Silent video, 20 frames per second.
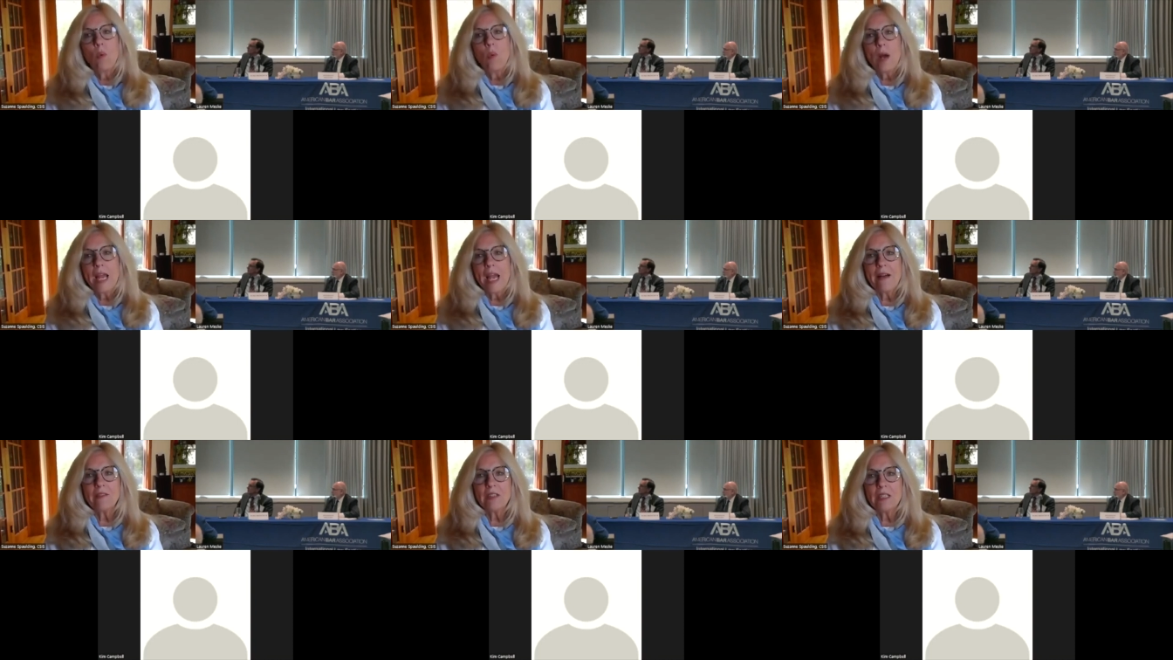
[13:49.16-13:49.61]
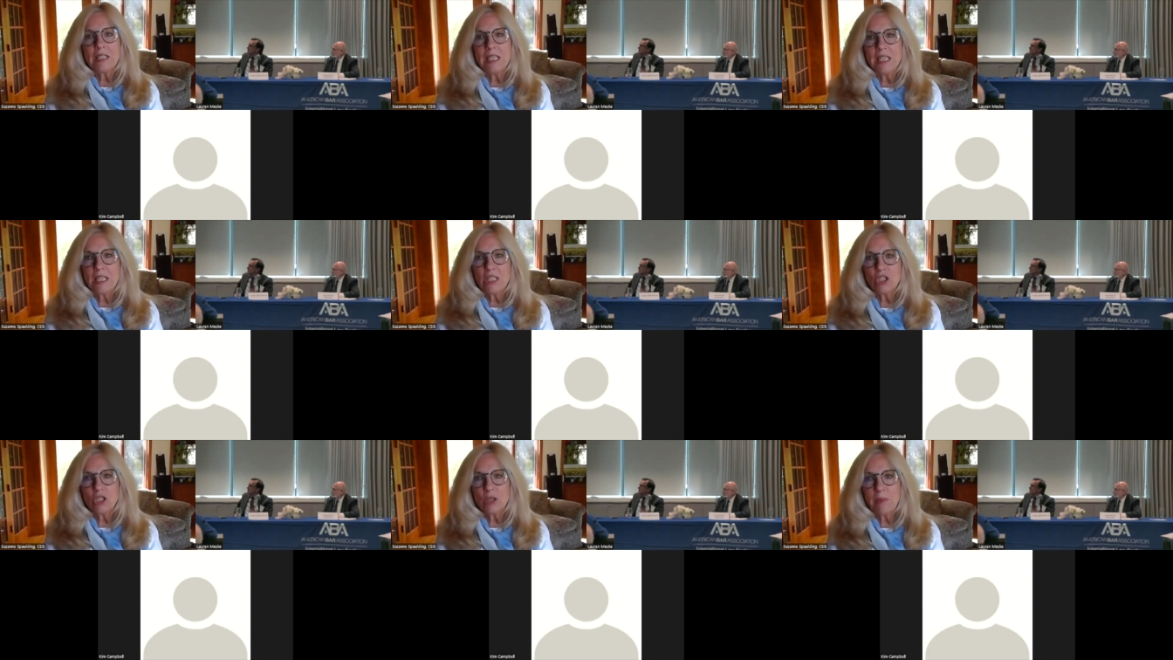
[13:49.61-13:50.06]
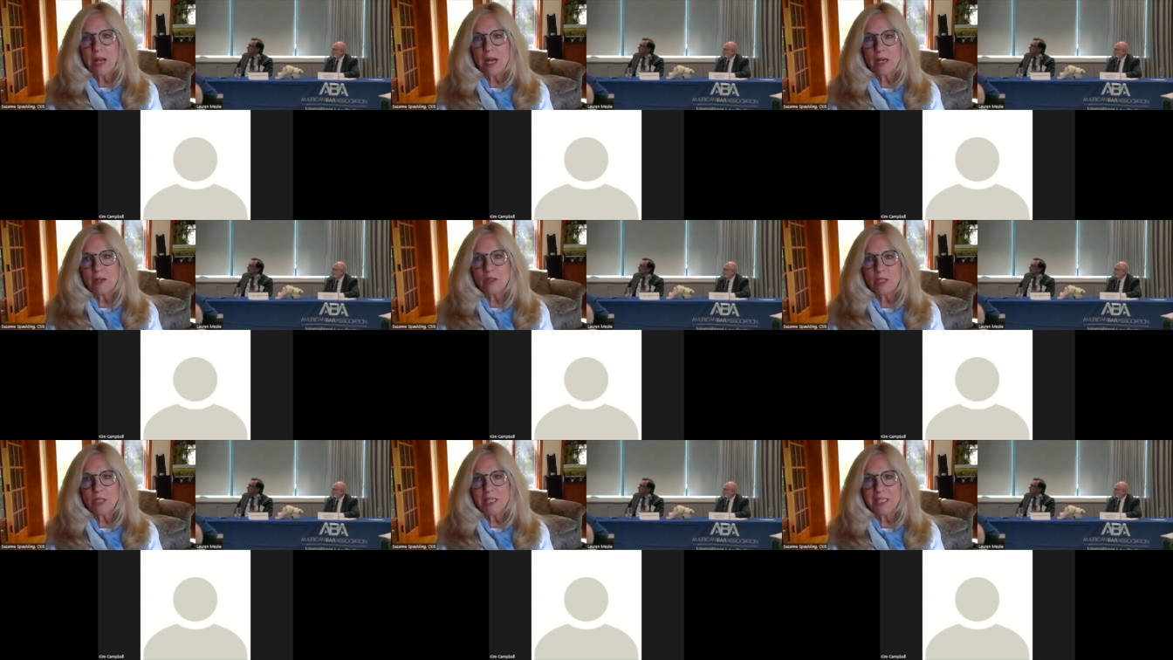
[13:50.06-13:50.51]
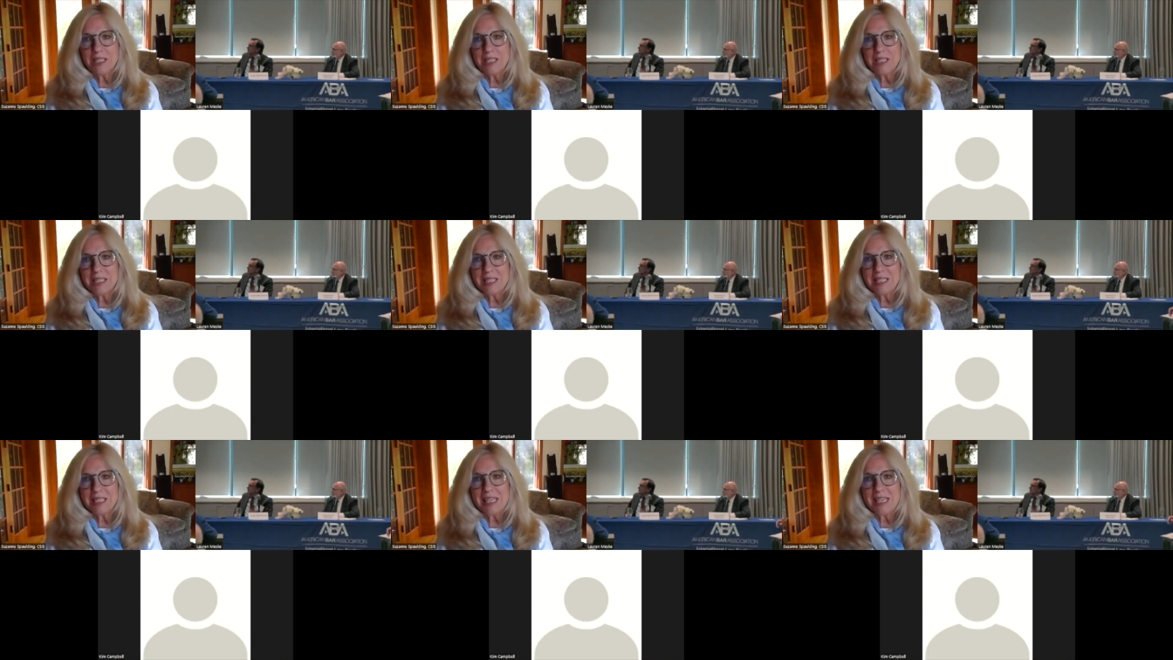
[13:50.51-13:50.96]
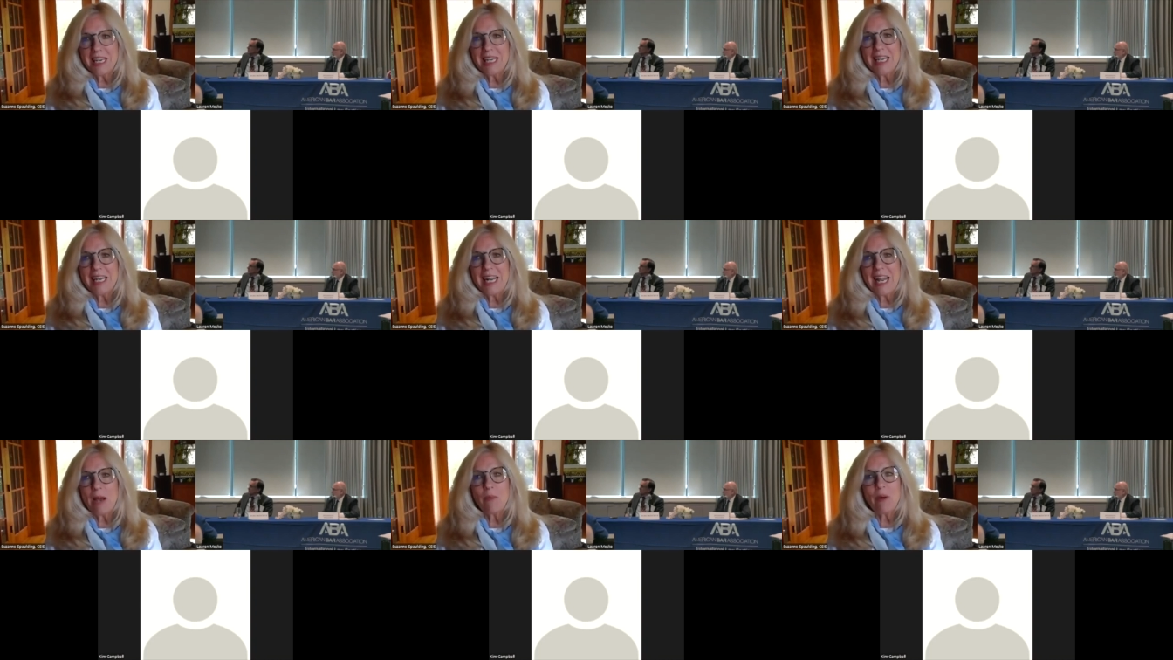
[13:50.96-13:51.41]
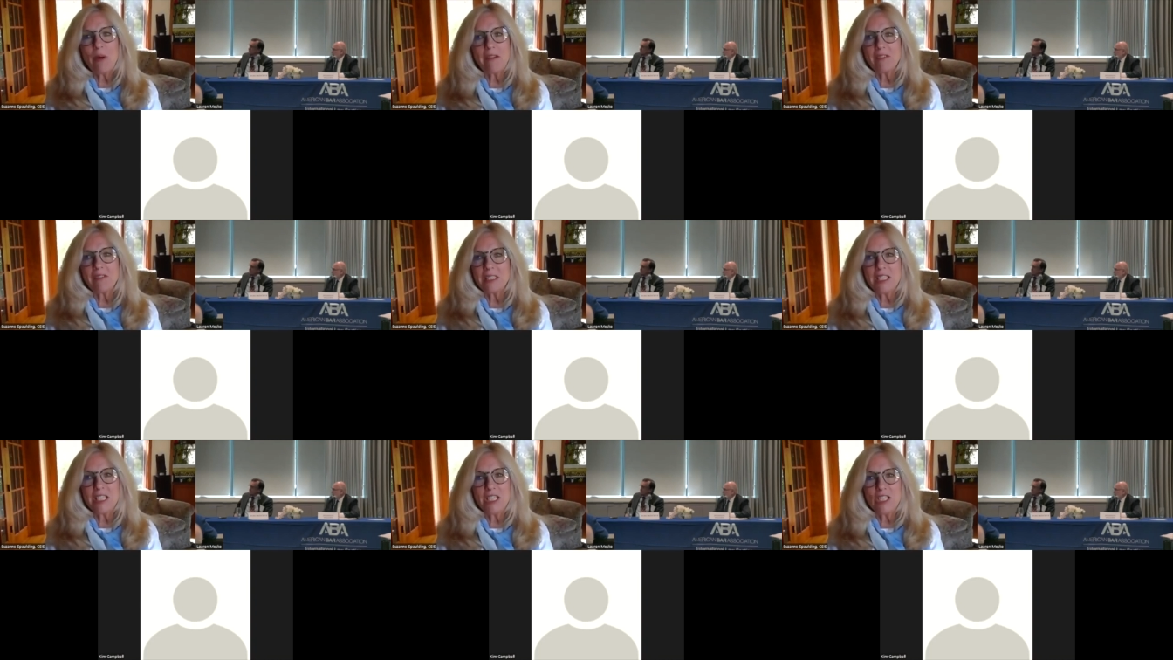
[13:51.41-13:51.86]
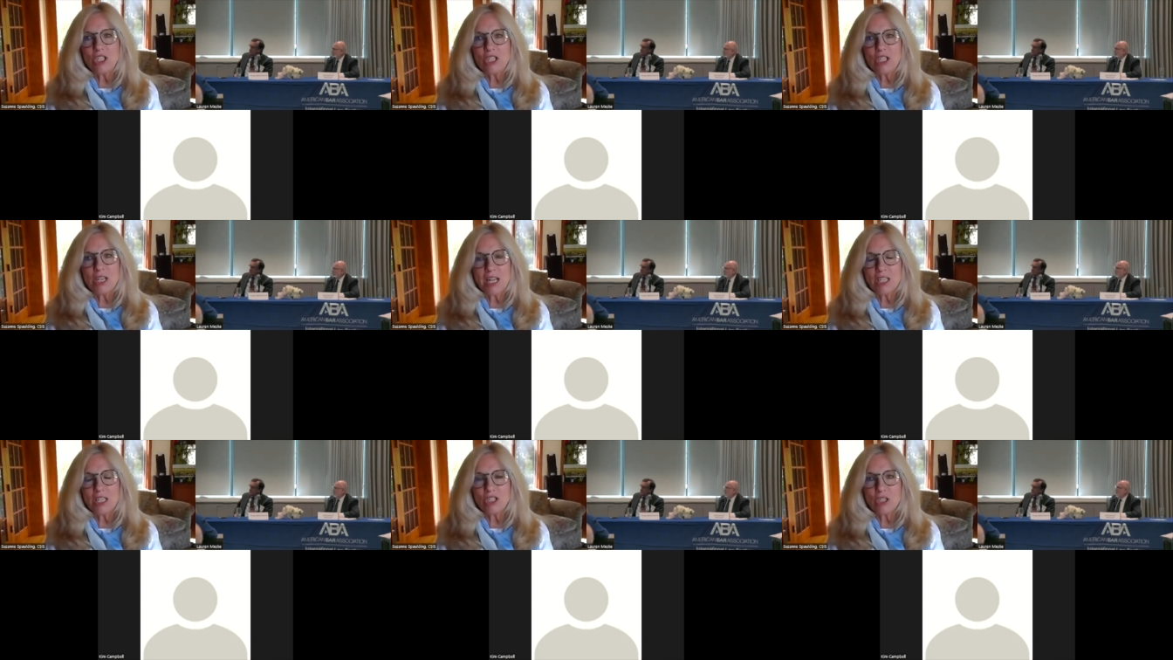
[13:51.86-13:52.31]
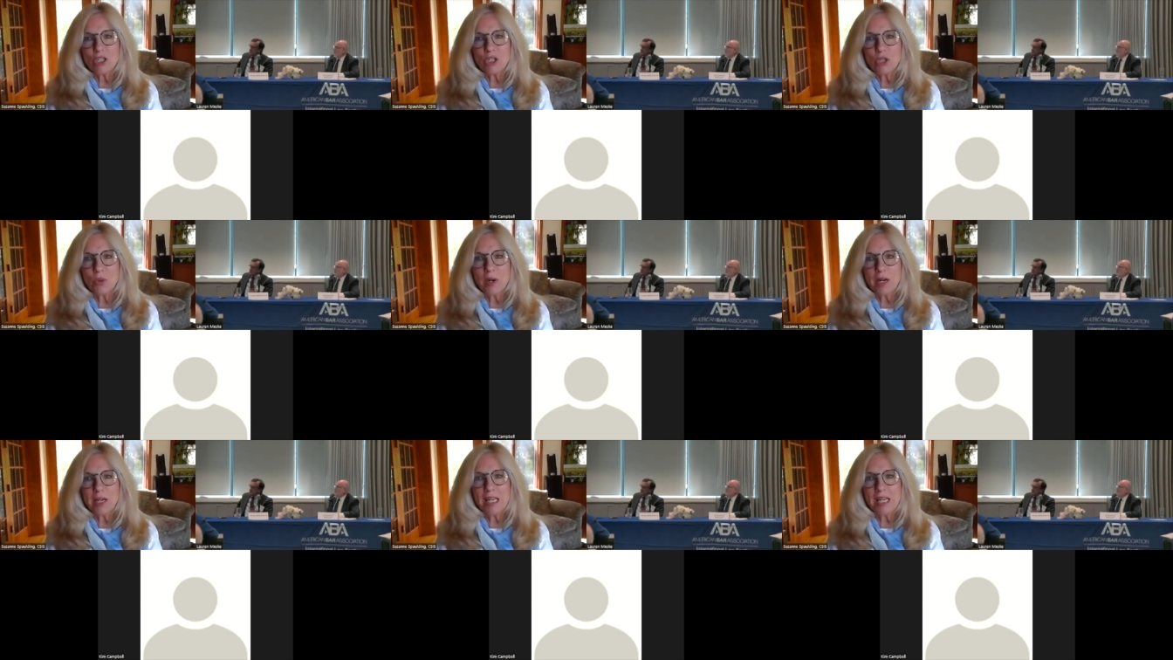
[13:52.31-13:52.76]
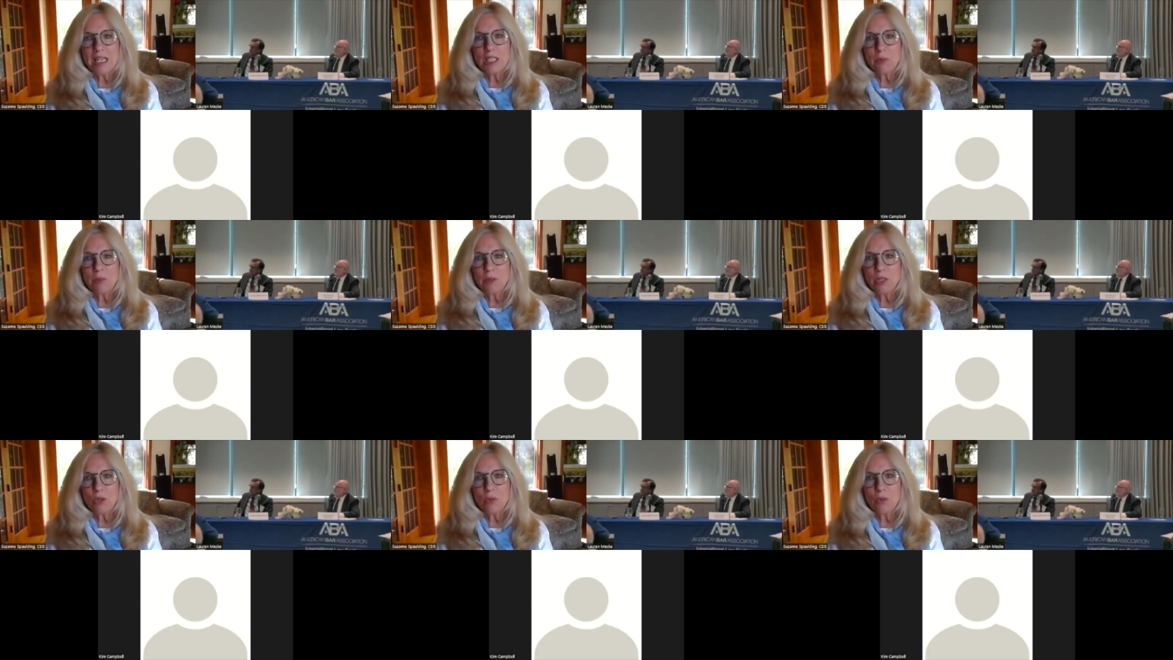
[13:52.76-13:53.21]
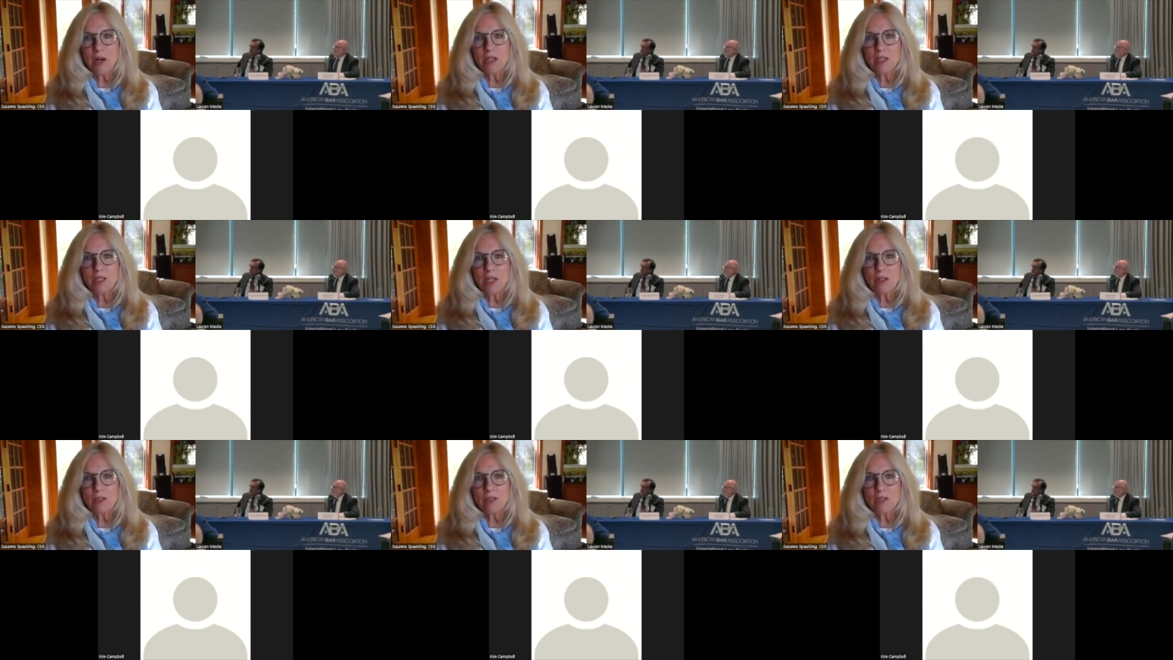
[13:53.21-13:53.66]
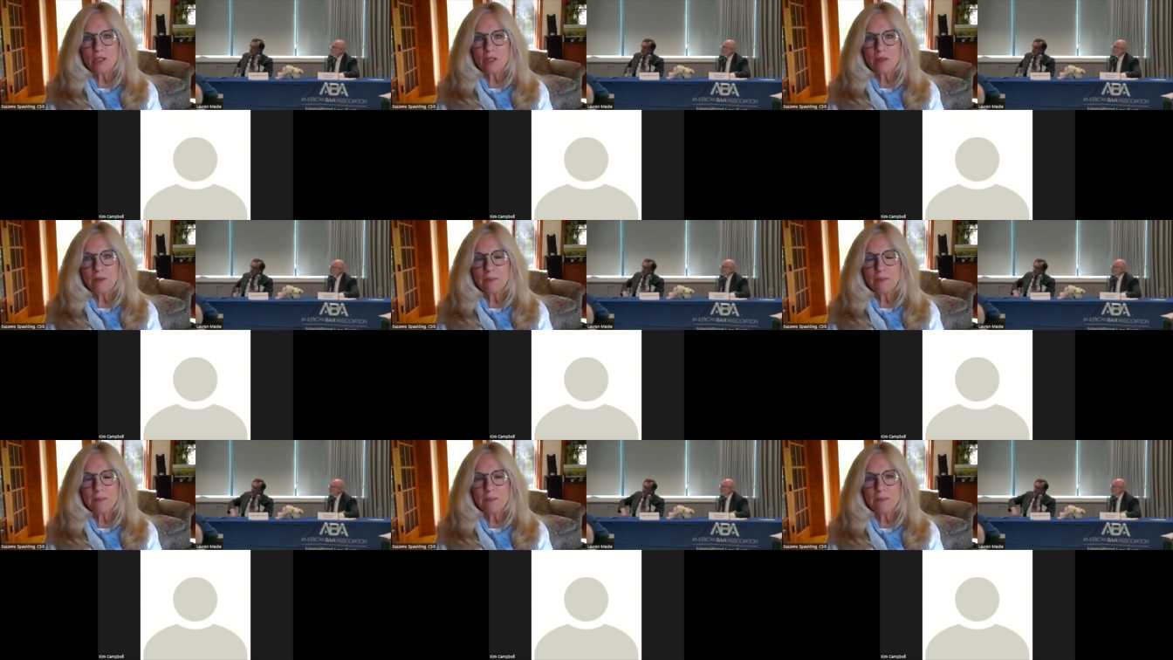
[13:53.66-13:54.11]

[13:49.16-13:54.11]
We have to teach democracy to sustain it, and we have to teach it not just to our kids, but to our adults.